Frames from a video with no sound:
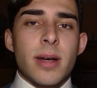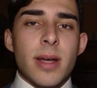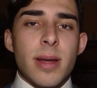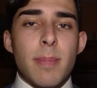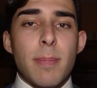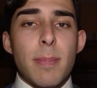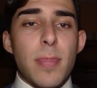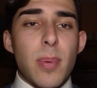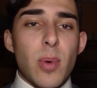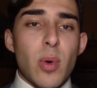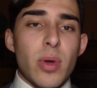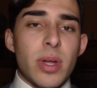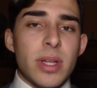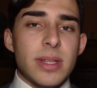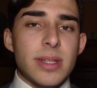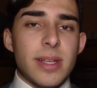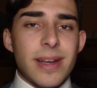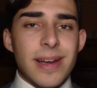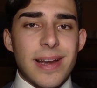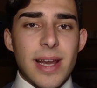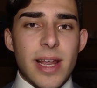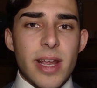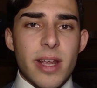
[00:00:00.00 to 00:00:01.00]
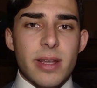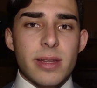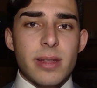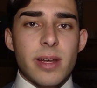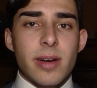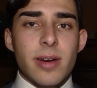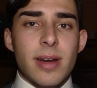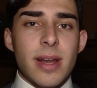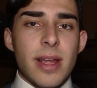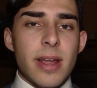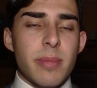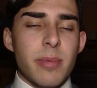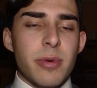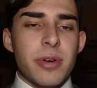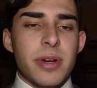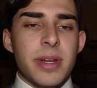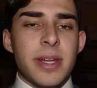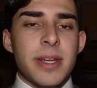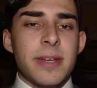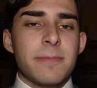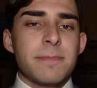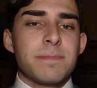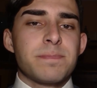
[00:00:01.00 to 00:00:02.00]
employing their labor
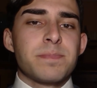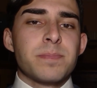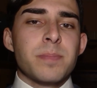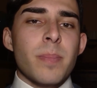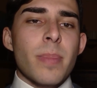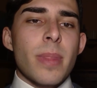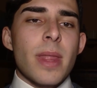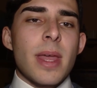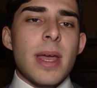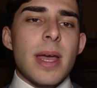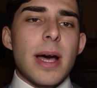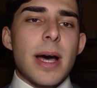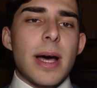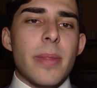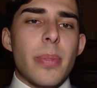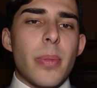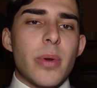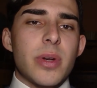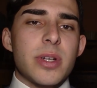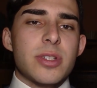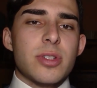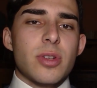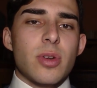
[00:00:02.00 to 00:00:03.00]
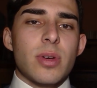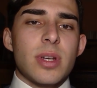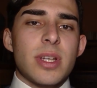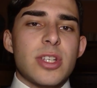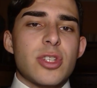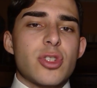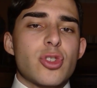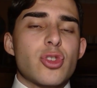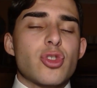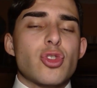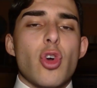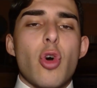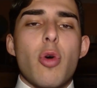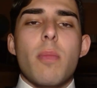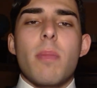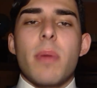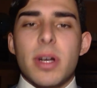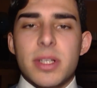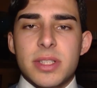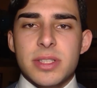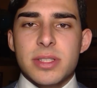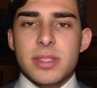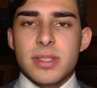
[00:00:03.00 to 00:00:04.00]
in, and there's only so
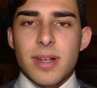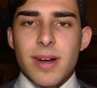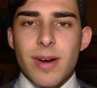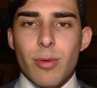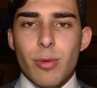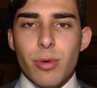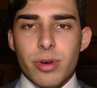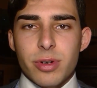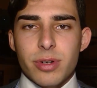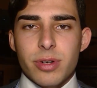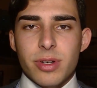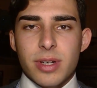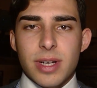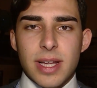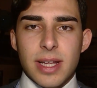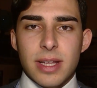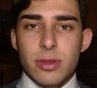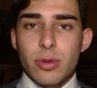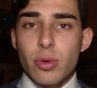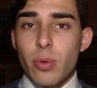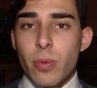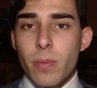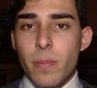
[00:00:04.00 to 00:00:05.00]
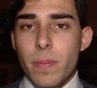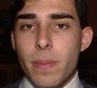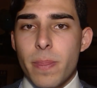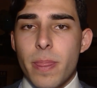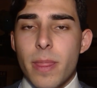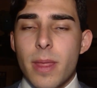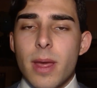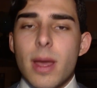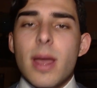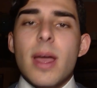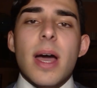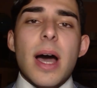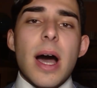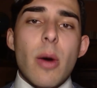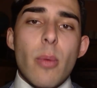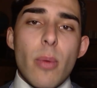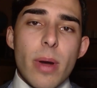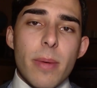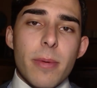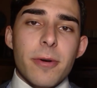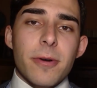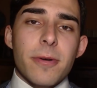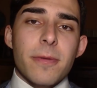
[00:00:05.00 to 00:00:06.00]
much a worker can do.
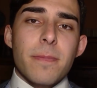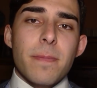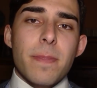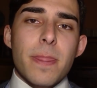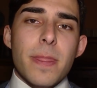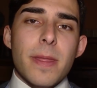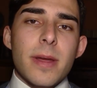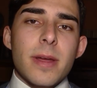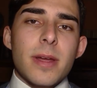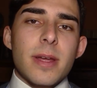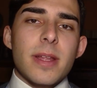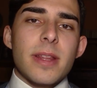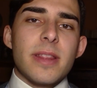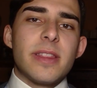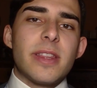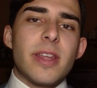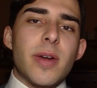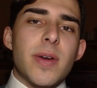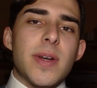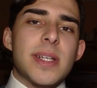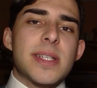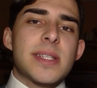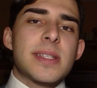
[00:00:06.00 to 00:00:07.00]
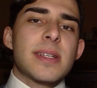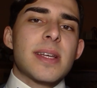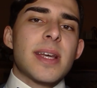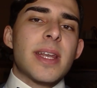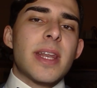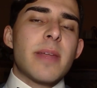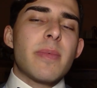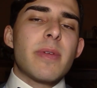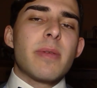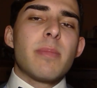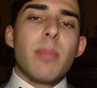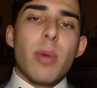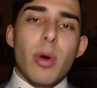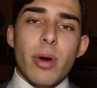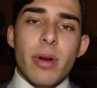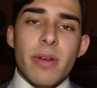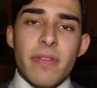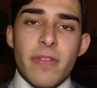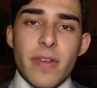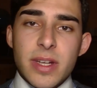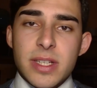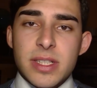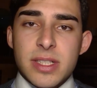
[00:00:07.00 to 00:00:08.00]
However, there is an even more
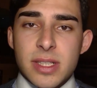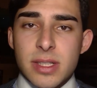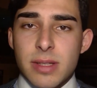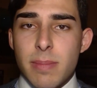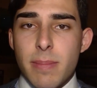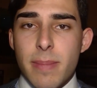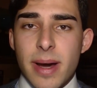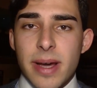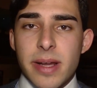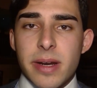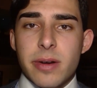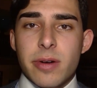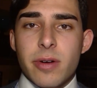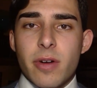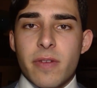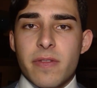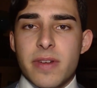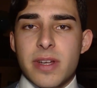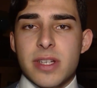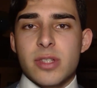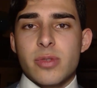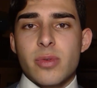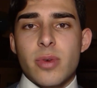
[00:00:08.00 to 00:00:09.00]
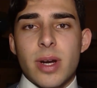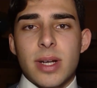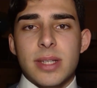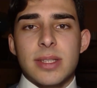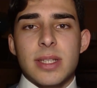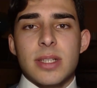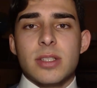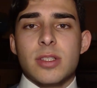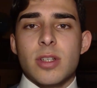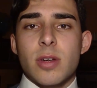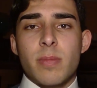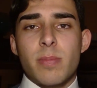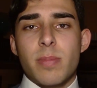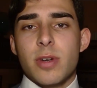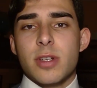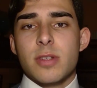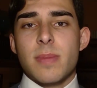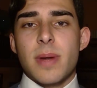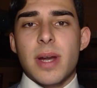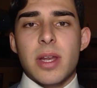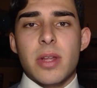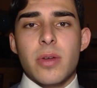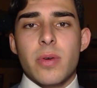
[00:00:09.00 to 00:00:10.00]
efficient manner of extracting surplus
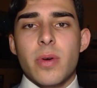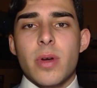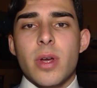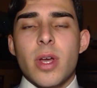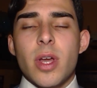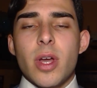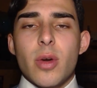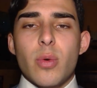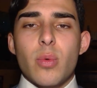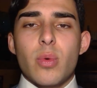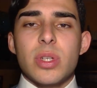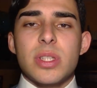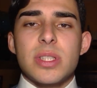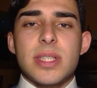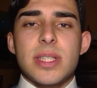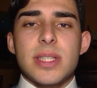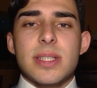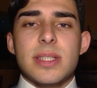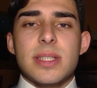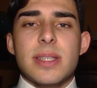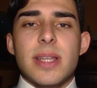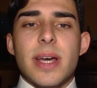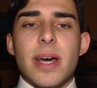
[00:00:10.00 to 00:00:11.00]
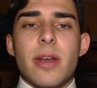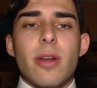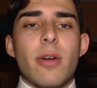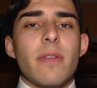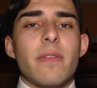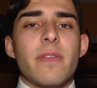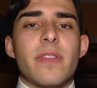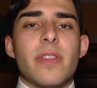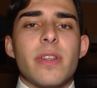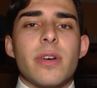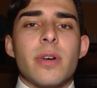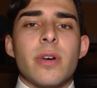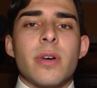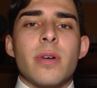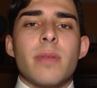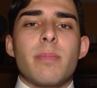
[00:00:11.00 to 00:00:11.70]
value, which is that of the